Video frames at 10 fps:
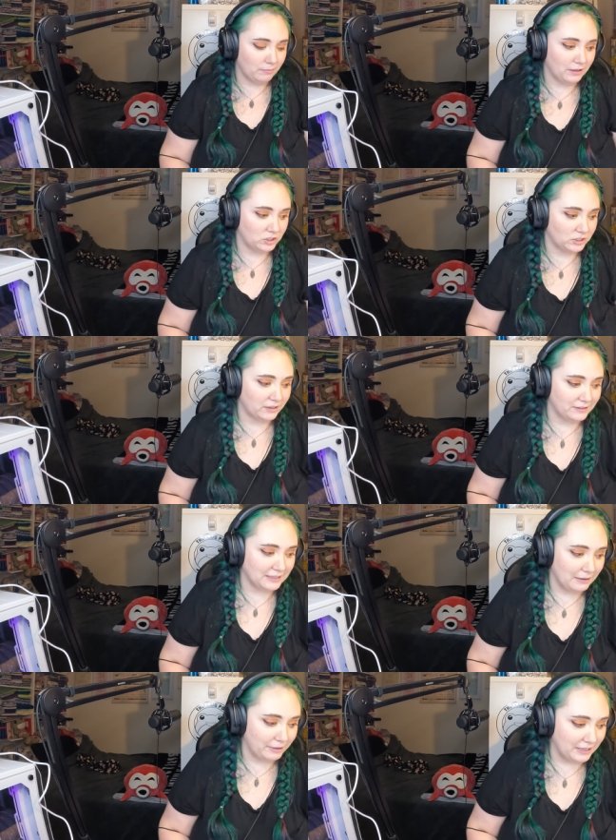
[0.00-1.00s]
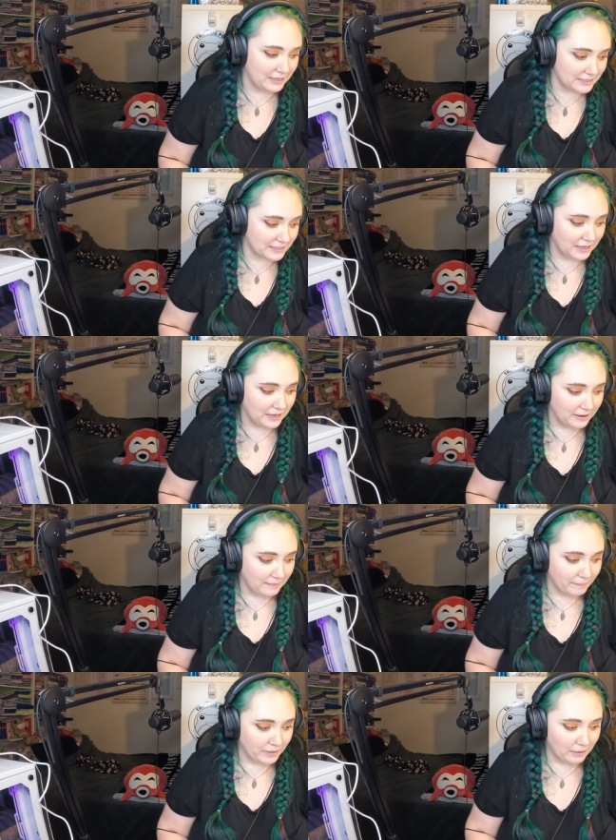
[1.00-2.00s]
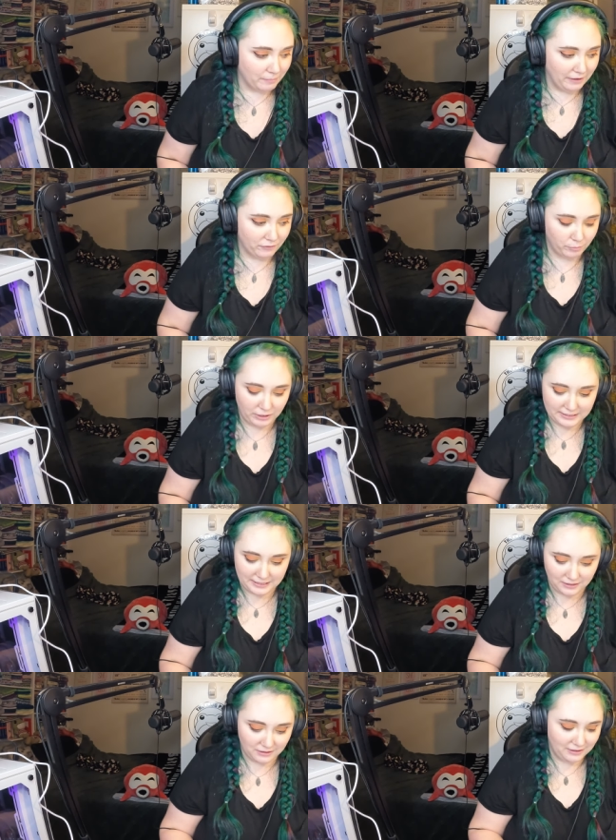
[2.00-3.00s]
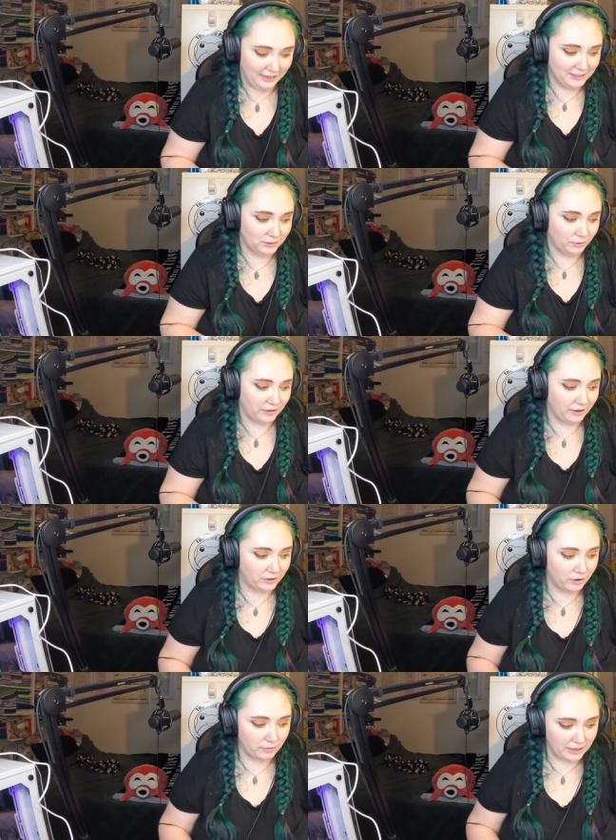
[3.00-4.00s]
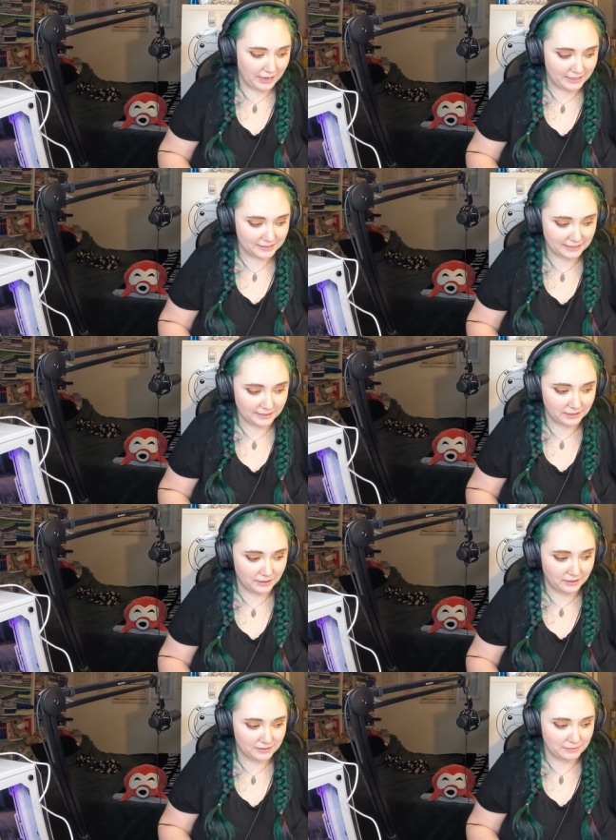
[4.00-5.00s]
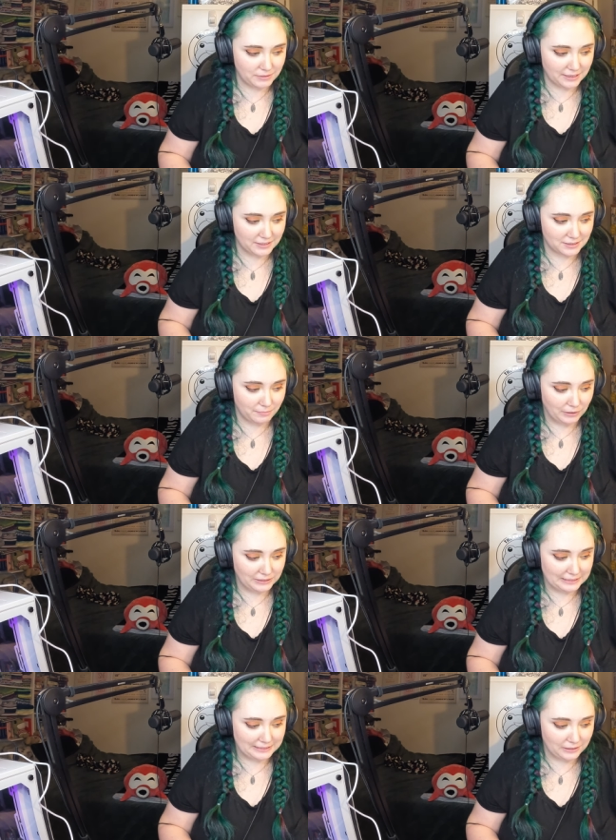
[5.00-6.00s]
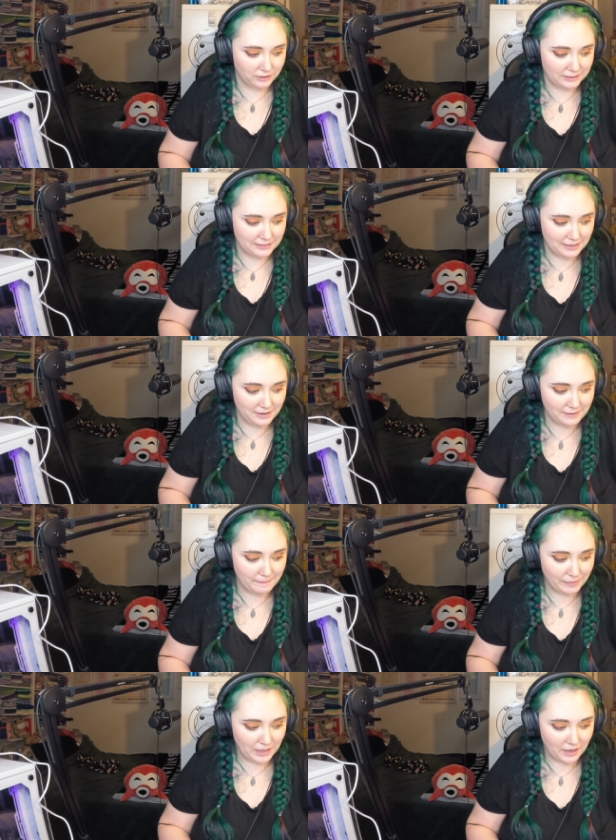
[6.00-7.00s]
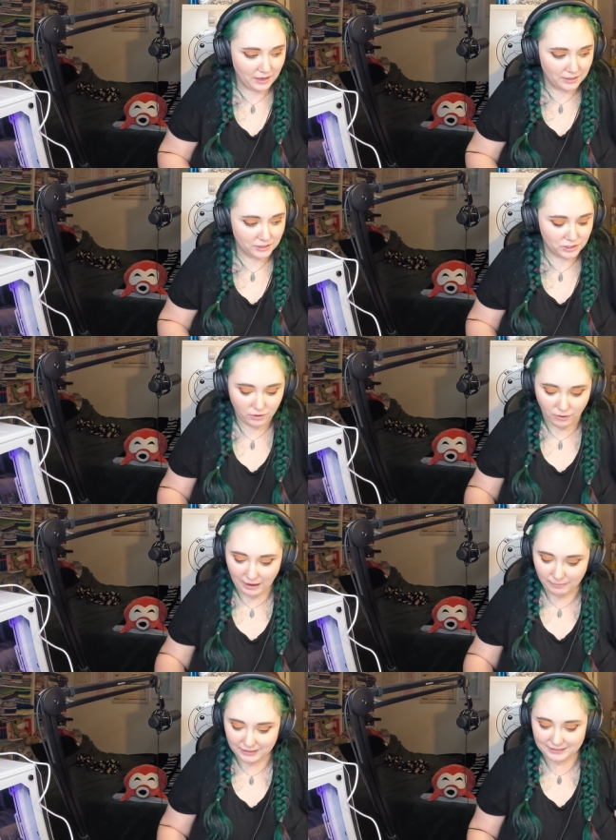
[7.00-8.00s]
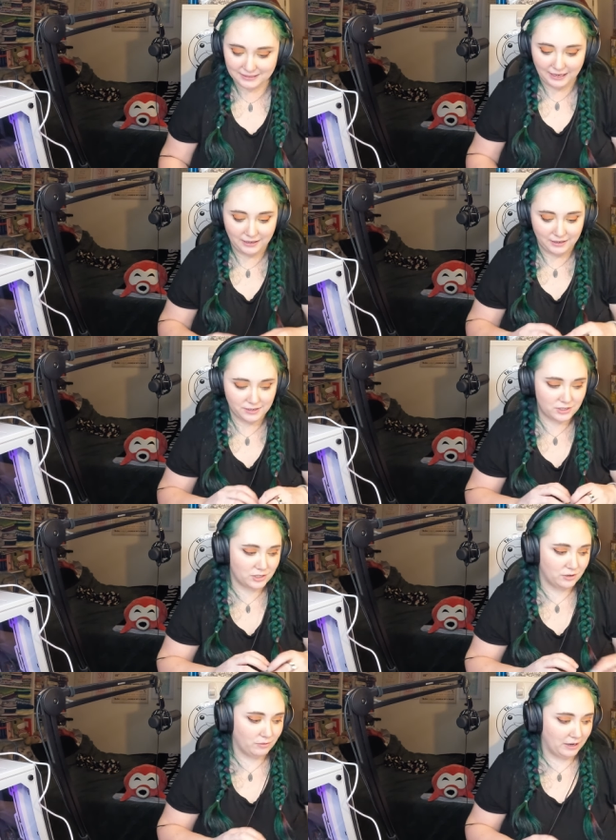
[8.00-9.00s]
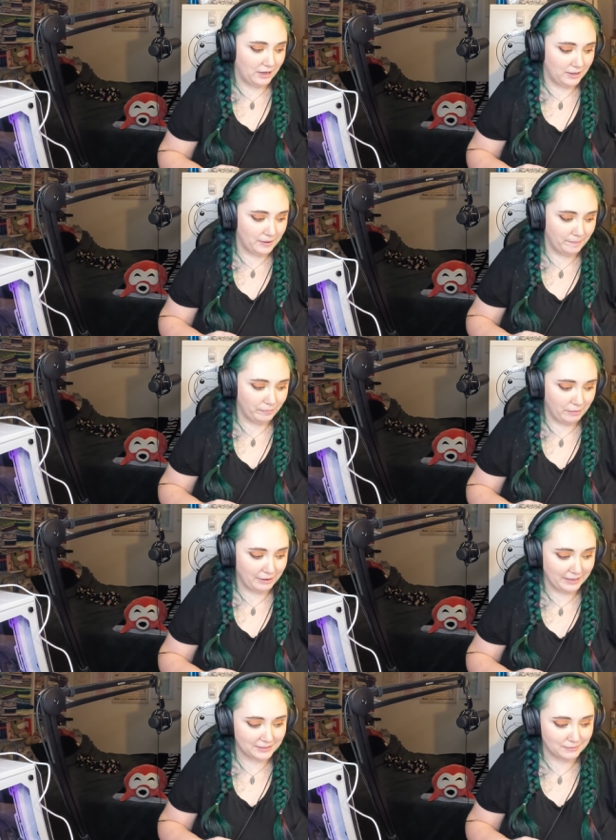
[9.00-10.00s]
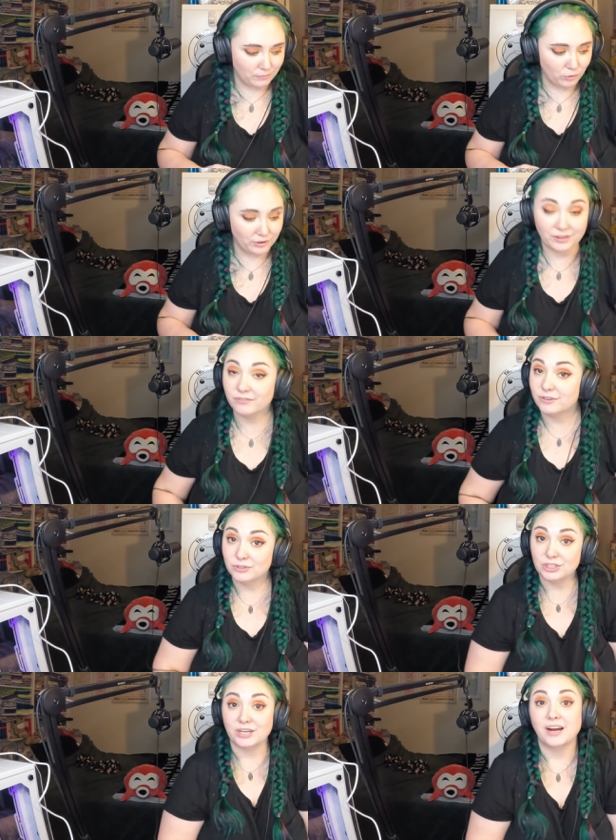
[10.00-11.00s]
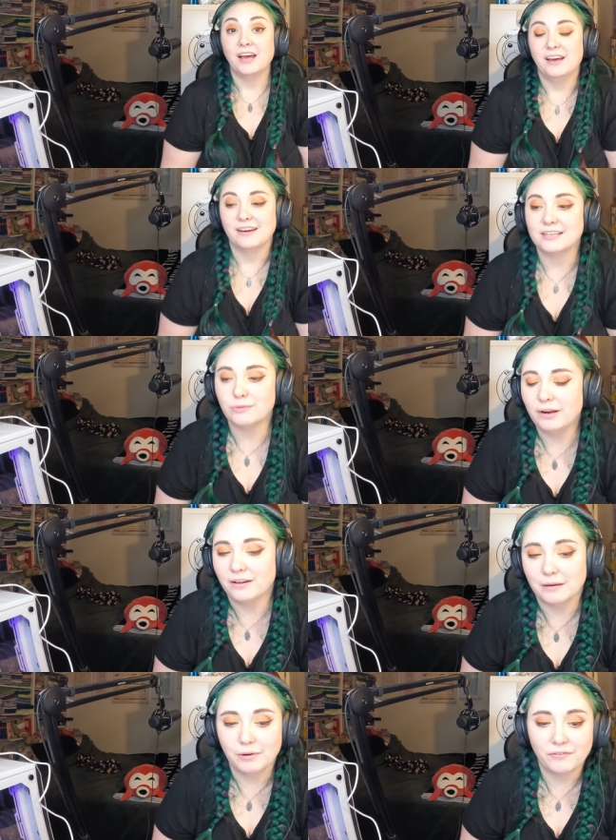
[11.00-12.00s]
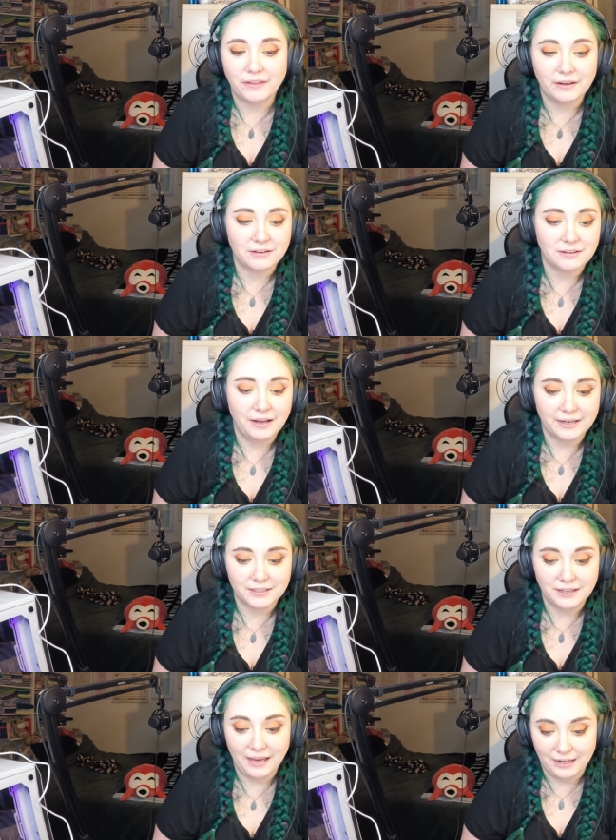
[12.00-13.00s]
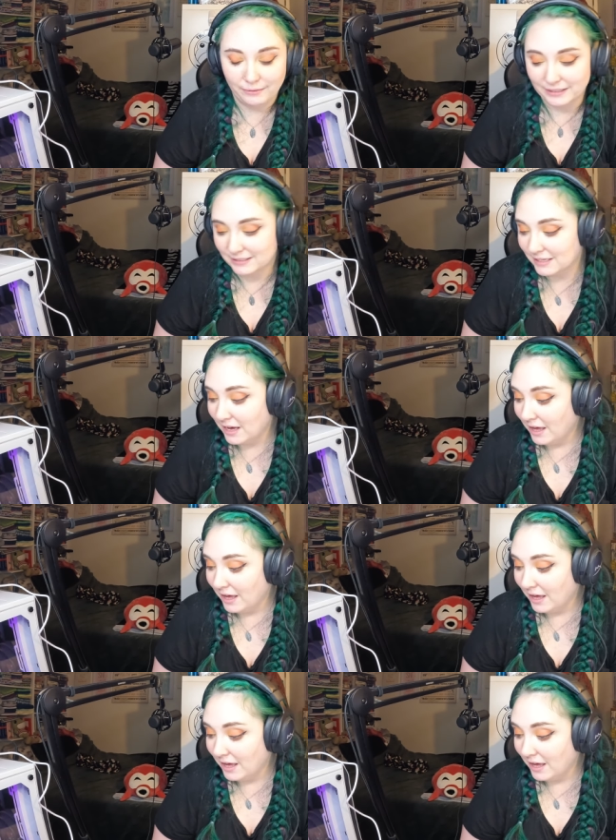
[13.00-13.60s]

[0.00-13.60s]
them than just on the side of my desk. But for present, that's where they're going. And it's like a, it seems like it's a multi-series thing. So I'm excited to uh, maybe get some more in the future. Because why not? That'd be a fun thing to collect. Anyways,